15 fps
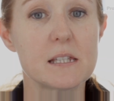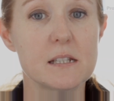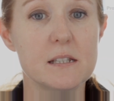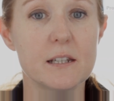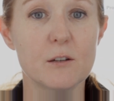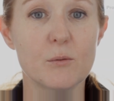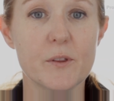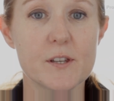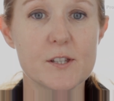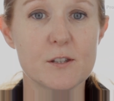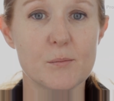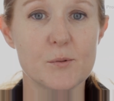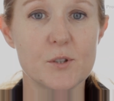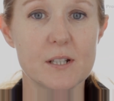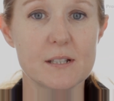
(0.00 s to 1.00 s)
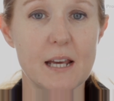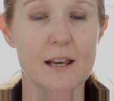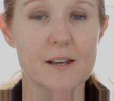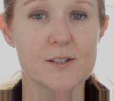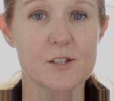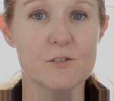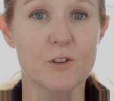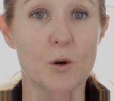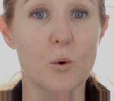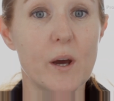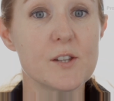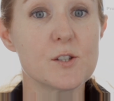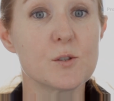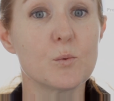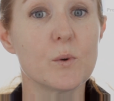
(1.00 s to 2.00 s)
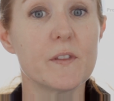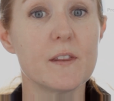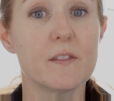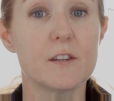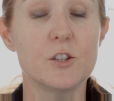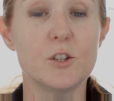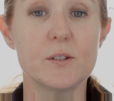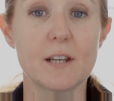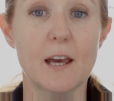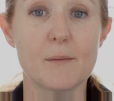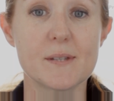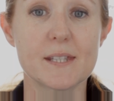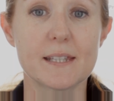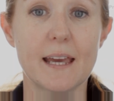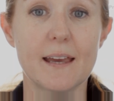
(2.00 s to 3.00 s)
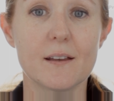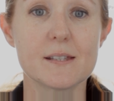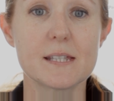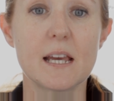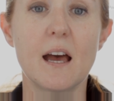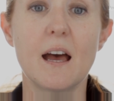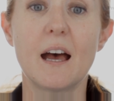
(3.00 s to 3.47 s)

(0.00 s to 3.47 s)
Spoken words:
and deal with a subject access request within the new timescales,